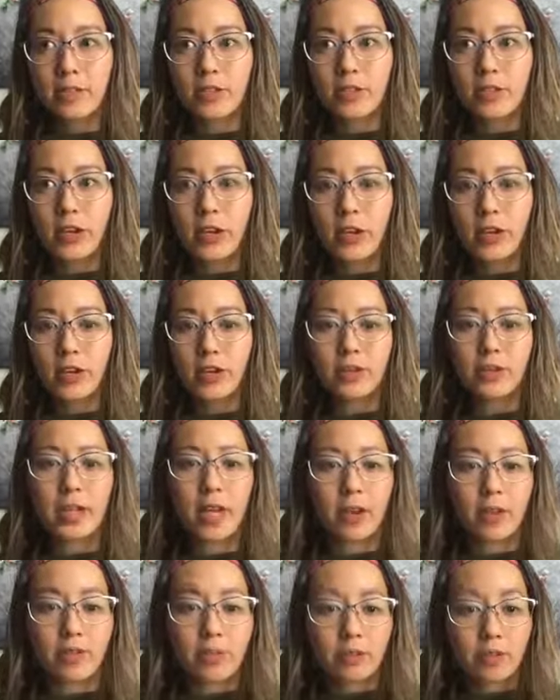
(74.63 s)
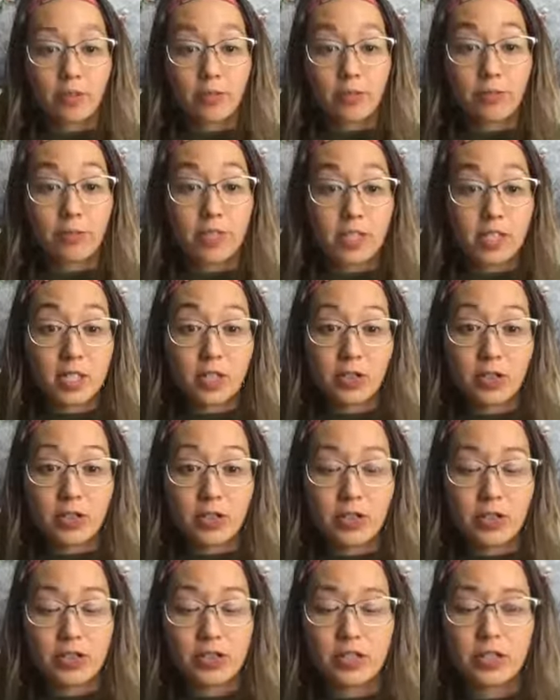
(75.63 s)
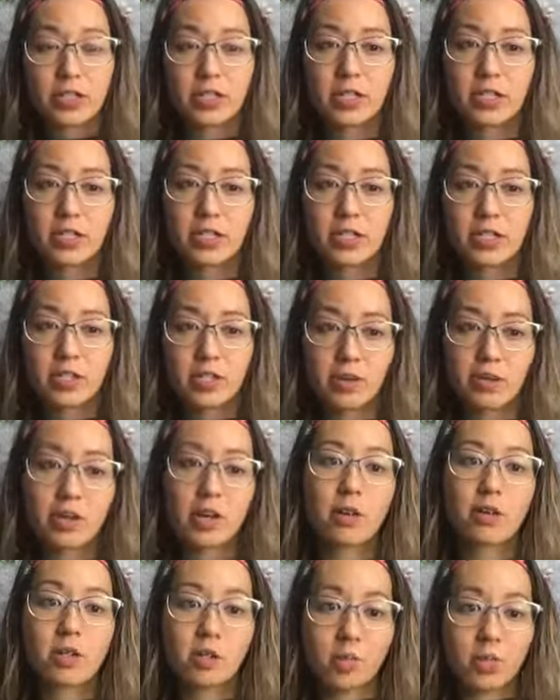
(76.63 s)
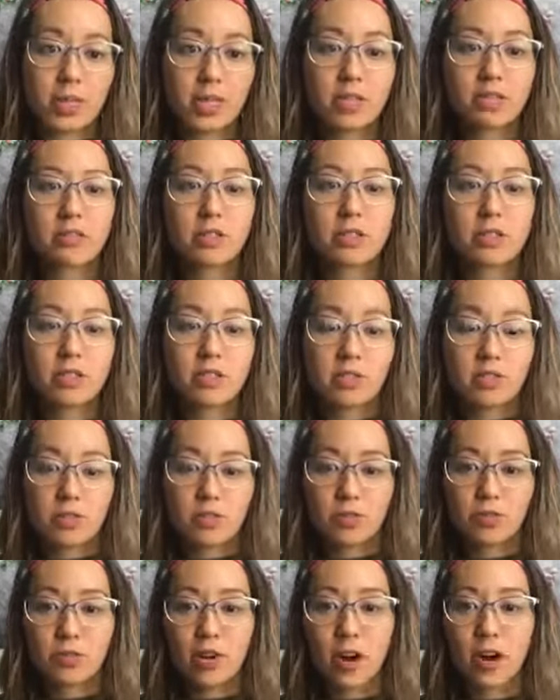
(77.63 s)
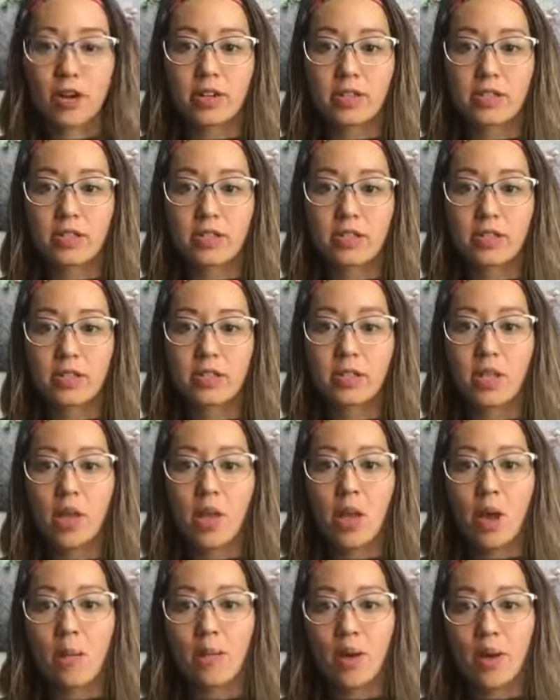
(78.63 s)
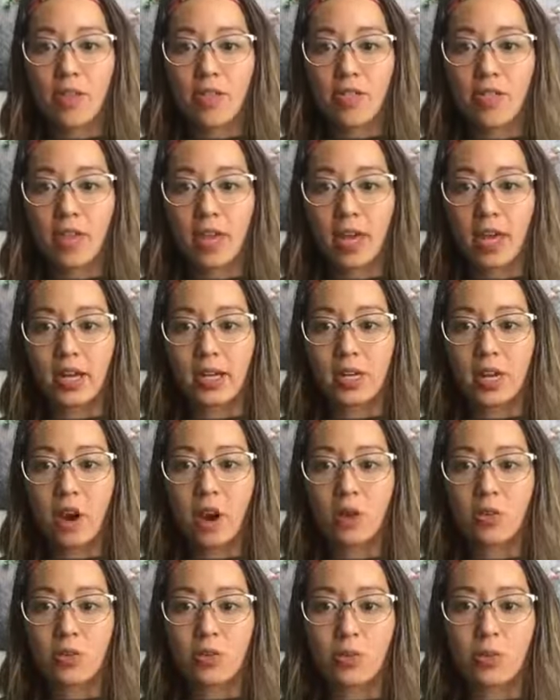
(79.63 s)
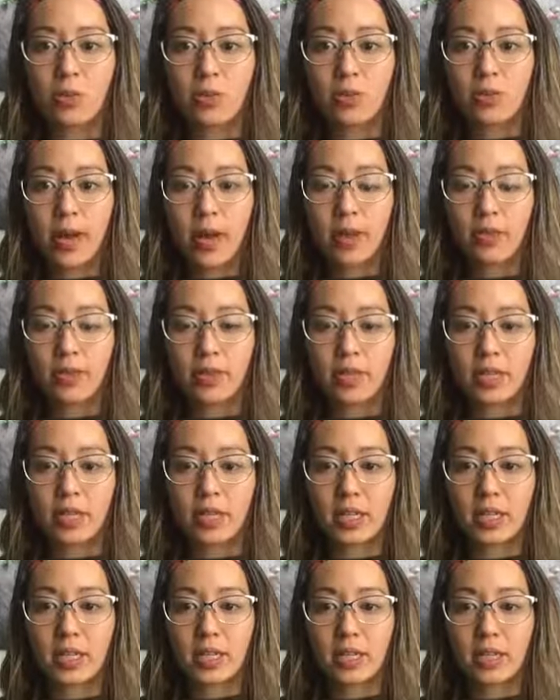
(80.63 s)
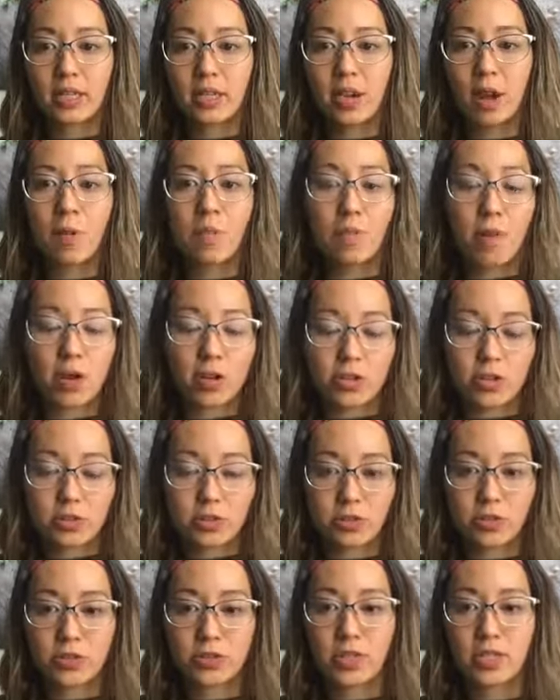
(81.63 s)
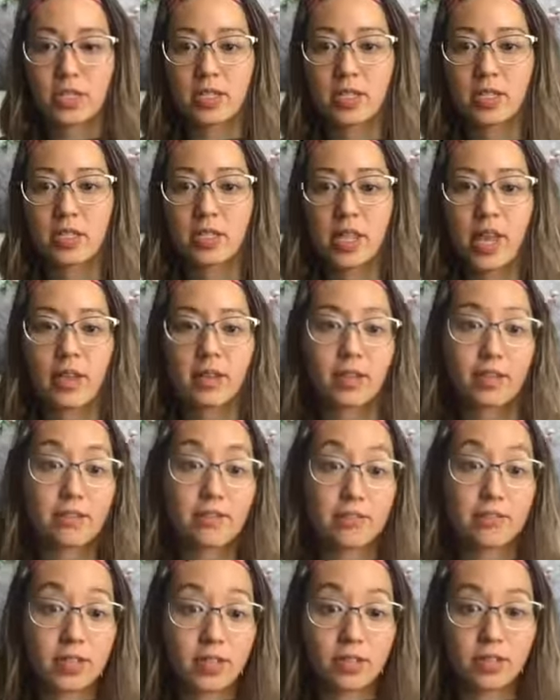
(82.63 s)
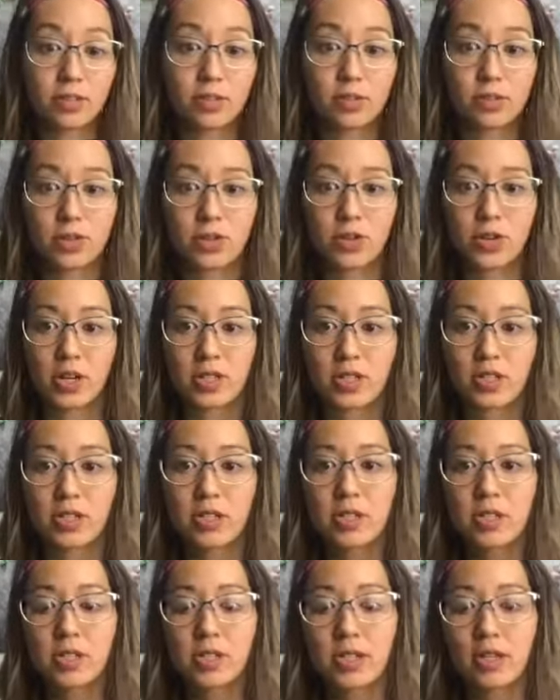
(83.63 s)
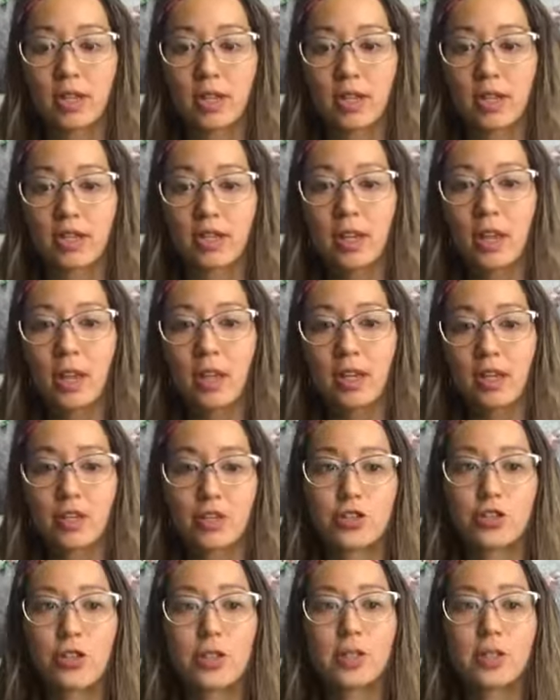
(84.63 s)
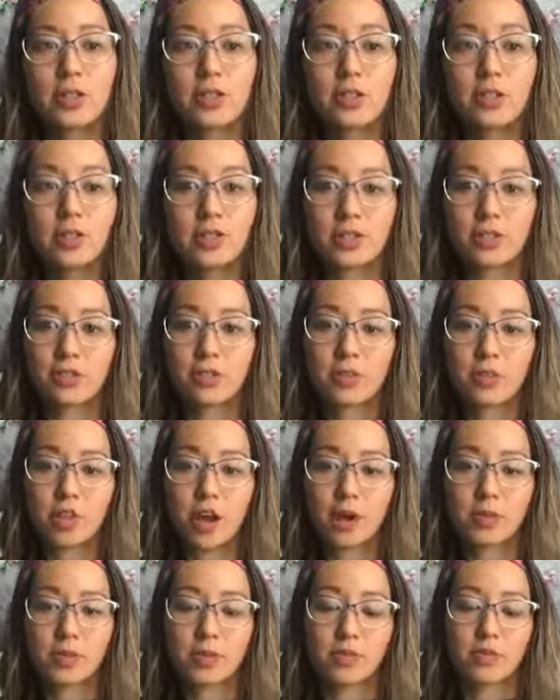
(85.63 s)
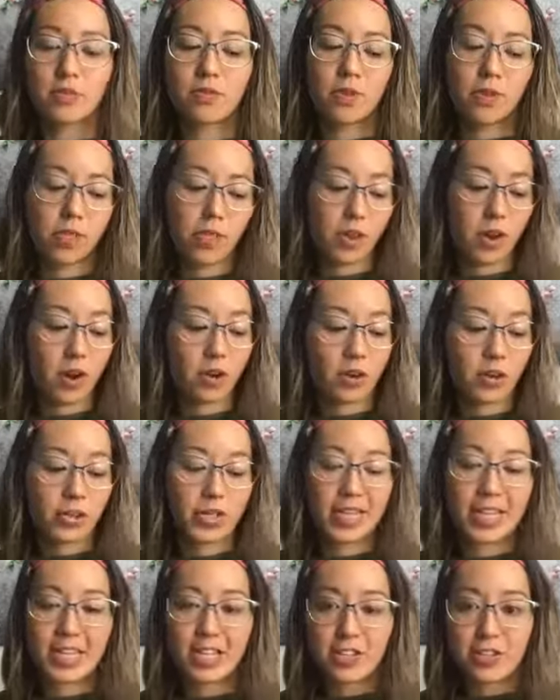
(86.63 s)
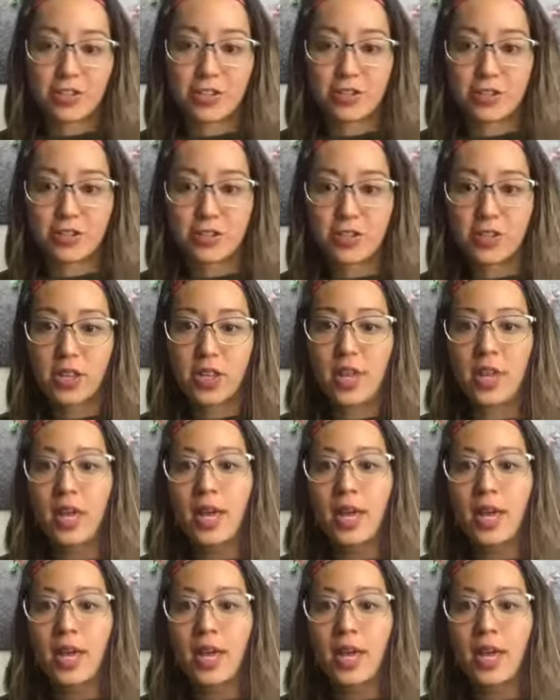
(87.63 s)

So, yeah, the physiological triggers can sometimes be illnesses or viruses, but then I'll talk about the emotional stresses and the physical stresses that contribute to the different types of thyroid issues.